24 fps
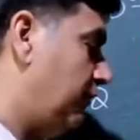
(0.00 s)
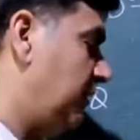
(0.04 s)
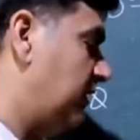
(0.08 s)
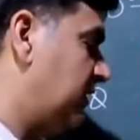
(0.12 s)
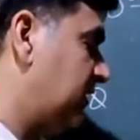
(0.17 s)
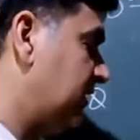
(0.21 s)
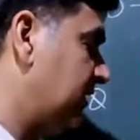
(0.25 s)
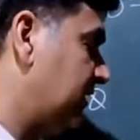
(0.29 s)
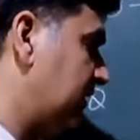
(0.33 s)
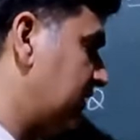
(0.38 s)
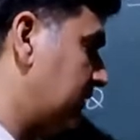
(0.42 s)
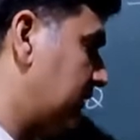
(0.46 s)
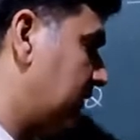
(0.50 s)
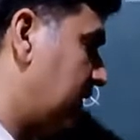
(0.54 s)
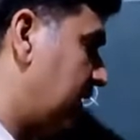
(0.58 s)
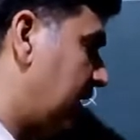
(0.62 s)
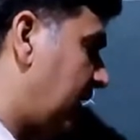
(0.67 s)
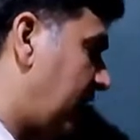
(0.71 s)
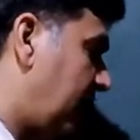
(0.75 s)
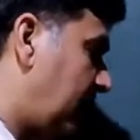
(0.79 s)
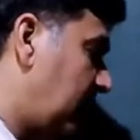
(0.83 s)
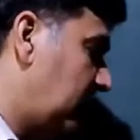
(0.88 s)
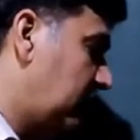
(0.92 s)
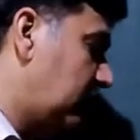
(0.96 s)
which is
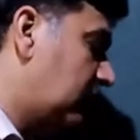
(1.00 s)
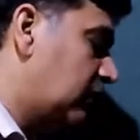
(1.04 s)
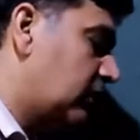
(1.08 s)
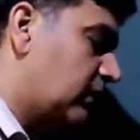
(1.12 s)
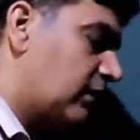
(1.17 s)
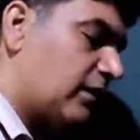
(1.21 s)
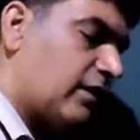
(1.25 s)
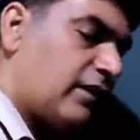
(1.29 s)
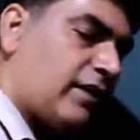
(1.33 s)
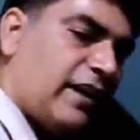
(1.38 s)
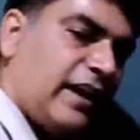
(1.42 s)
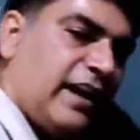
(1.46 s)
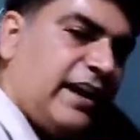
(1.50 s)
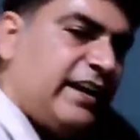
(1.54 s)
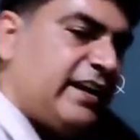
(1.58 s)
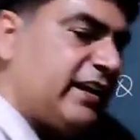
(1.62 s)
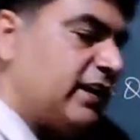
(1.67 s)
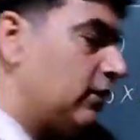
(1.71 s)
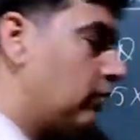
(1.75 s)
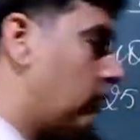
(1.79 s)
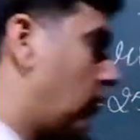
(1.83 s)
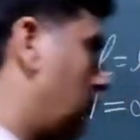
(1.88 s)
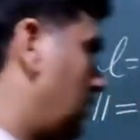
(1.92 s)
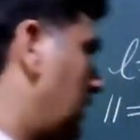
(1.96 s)
in radian
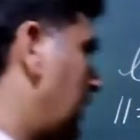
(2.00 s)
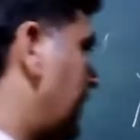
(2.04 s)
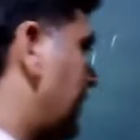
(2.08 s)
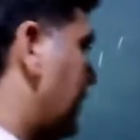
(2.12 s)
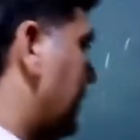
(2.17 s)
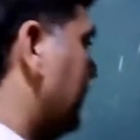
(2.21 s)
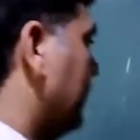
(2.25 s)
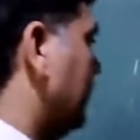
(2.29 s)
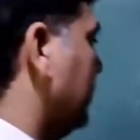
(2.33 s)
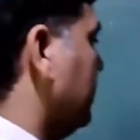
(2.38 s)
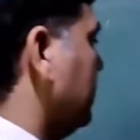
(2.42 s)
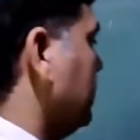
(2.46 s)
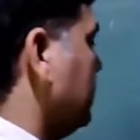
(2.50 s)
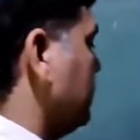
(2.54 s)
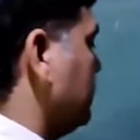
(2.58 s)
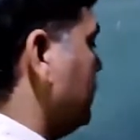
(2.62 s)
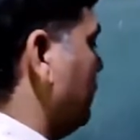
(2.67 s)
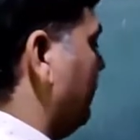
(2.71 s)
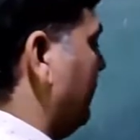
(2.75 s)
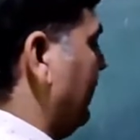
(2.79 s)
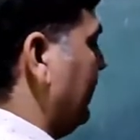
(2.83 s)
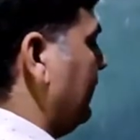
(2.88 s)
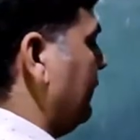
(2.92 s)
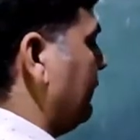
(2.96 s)
only.
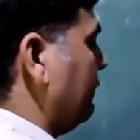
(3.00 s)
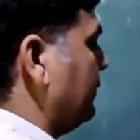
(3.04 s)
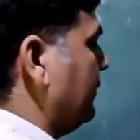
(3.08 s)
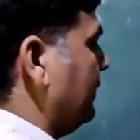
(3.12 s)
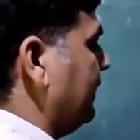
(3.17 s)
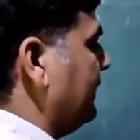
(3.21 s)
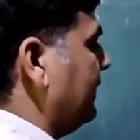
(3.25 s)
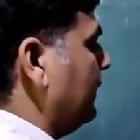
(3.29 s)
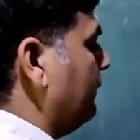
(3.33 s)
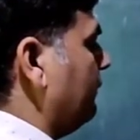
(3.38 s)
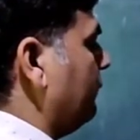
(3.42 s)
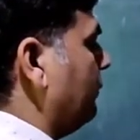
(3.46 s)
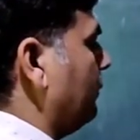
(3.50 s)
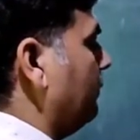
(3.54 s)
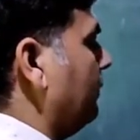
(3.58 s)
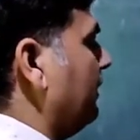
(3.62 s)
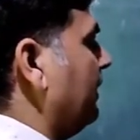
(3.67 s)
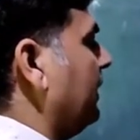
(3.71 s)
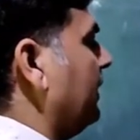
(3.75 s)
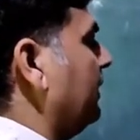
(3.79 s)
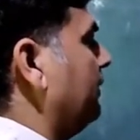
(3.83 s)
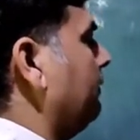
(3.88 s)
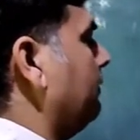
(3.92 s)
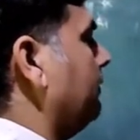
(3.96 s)
So value of theta from
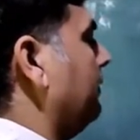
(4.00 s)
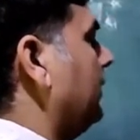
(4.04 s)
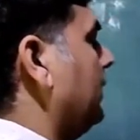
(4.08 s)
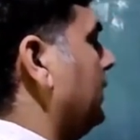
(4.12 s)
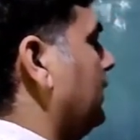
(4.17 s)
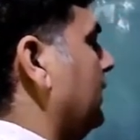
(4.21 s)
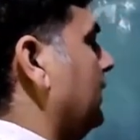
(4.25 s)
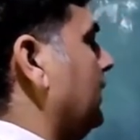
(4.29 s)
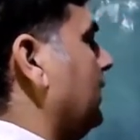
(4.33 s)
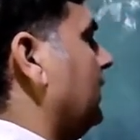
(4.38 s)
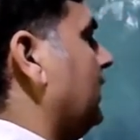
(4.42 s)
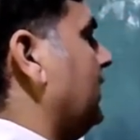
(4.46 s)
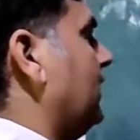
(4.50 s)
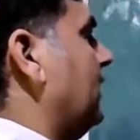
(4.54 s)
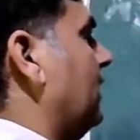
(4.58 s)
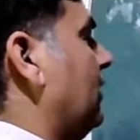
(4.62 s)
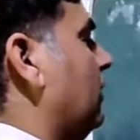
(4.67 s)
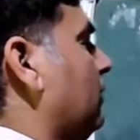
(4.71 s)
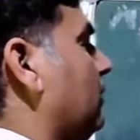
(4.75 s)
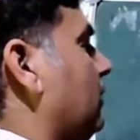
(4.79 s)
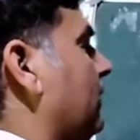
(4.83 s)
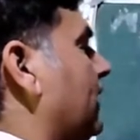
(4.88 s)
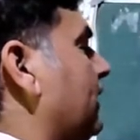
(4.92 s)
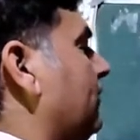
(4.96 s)
become
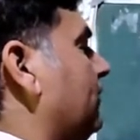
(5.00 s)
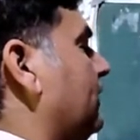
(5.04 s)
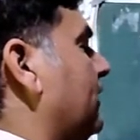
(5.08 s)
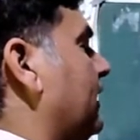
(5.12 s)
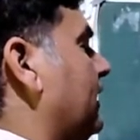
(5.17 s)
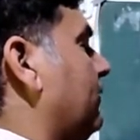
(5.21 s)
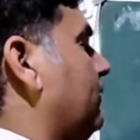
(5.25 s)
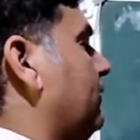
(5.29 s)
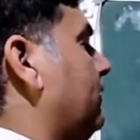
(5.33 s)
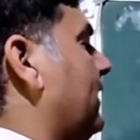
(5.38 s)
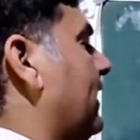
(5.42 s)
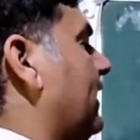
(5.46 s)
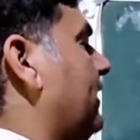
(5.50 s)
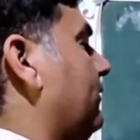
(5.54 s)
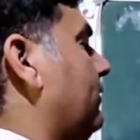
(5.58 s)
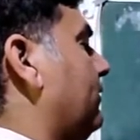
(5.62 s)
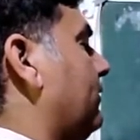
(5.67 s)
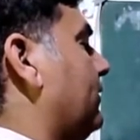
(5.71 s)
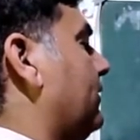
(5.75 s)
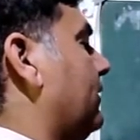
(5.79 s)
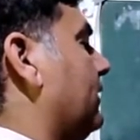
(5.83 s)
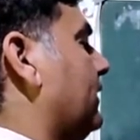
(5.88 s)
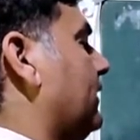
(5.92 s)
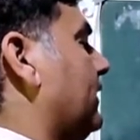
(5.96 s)
11 by
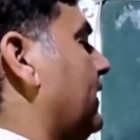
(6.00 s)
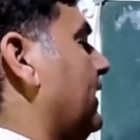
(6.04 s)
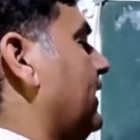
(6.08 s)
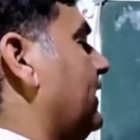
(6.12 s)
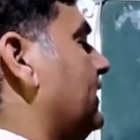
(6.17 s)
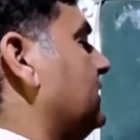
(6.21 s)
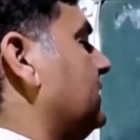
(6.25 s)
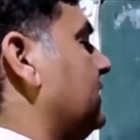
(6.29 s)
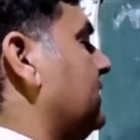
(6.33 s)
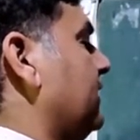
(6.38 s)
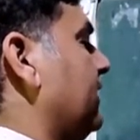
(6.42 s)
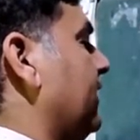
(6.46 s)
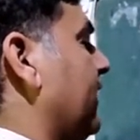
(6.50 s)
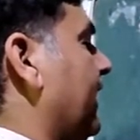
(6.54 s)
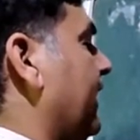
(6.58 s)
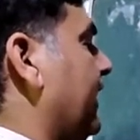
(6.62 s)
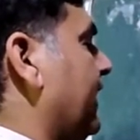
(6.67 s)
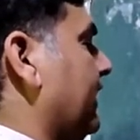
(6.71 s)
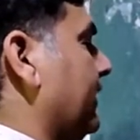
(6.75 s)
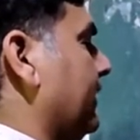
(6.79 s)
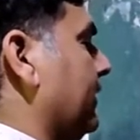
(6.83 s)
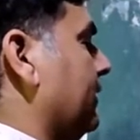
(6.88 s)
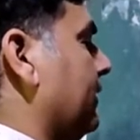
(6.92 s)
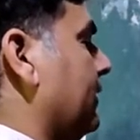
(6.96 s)
25. It is in
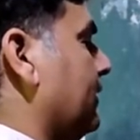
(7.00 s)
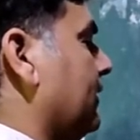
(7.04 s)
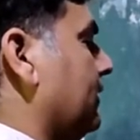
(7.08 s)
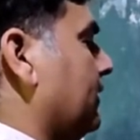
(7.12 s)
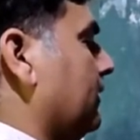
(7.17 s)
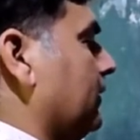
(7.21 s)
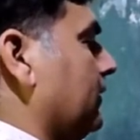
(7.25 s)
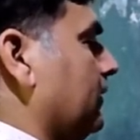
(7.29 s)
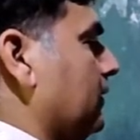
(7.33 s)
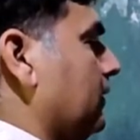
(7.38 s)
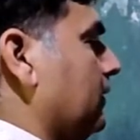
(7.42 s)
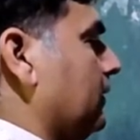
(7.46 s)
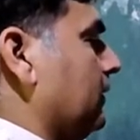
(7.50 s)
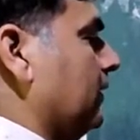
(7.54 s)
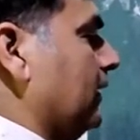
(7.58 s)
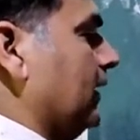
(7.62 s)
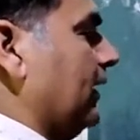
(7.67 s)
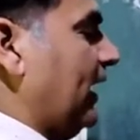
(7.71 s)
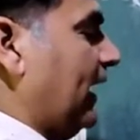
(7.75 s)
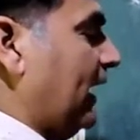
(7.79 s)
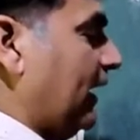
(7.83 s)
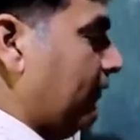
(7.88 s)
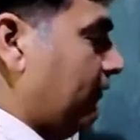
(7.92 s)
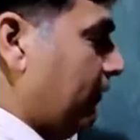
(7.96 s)
radian.
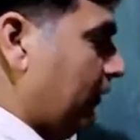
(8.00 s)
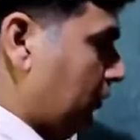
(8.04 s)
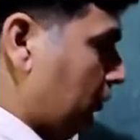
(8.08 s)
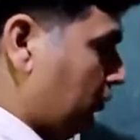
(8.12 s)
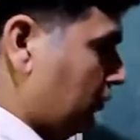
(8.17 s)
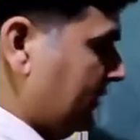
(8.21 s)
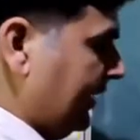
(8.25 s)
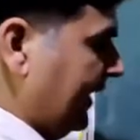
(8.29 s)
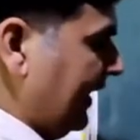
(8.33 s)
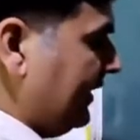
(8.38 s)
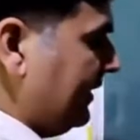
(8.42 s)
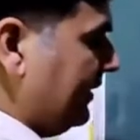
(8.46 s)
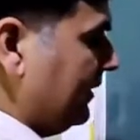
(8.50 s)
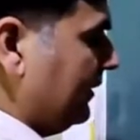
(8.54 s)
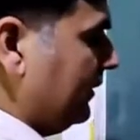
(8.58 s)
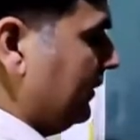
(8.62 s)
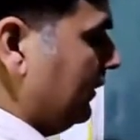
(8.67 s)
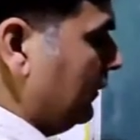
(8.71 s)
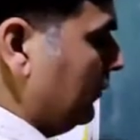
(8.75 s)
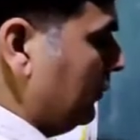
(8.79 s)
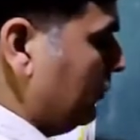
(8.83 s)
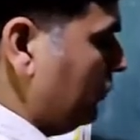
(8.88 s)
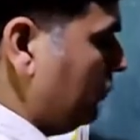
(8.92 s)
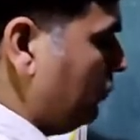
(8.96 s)
And we know that
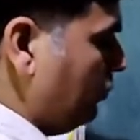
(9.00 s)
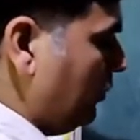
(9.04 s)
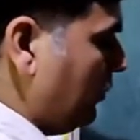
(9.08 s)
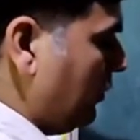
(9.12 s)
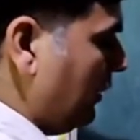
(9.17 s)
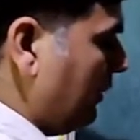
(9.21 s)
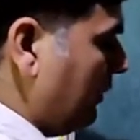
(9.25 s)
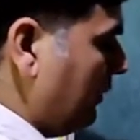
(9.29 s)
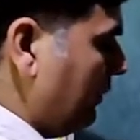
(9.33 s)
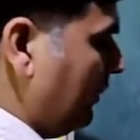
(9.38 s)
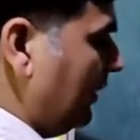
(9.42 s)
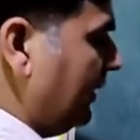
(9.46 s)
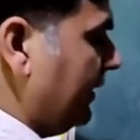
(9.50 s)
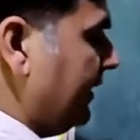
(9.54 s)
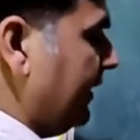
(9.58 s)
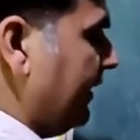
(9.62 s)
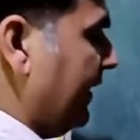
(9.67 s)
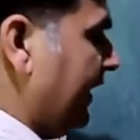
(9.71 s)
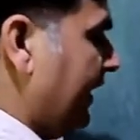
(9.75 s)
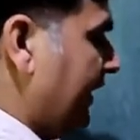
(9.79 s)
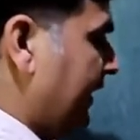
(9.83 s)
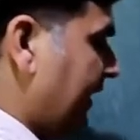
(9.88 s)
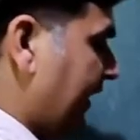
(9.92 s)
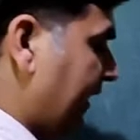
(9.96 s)
to convert
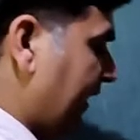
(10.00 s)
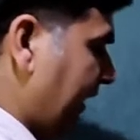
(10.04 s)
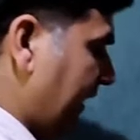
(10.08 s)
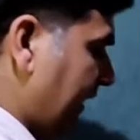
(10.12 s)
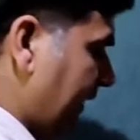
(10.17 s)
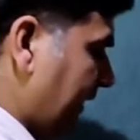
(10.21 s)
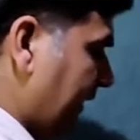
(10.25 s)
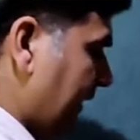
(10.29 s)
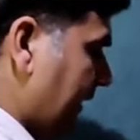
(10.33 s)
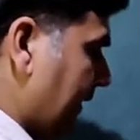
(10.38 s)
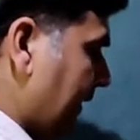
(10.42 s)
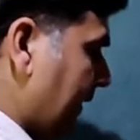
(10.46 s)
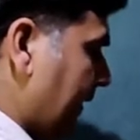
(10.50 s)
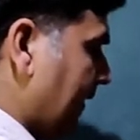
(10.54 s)
in degree,